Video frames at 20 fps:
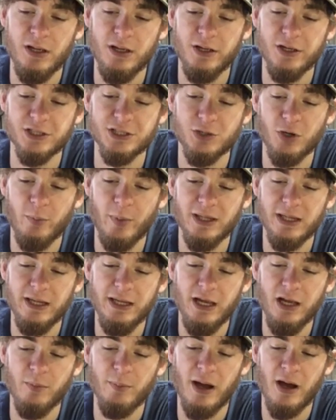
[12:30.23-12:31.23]
So I've been
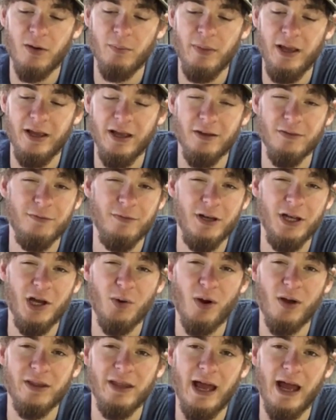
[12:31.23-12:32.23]
thinking about making a video
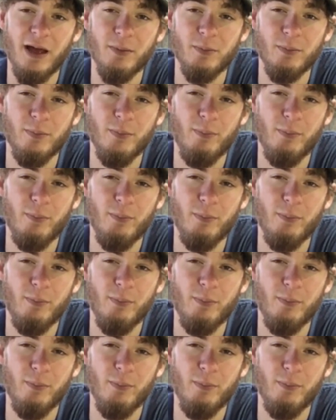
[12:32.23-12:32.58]
on that,